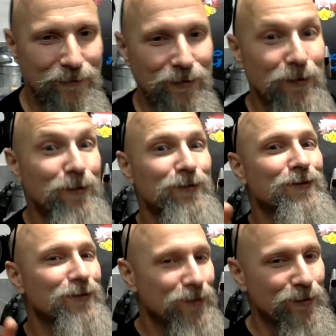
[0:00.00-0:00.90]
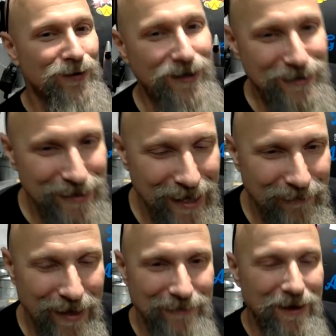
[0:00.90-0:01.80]
fluting tool you could say
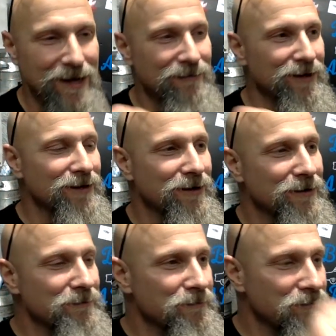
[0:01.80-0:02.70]
I have a uh,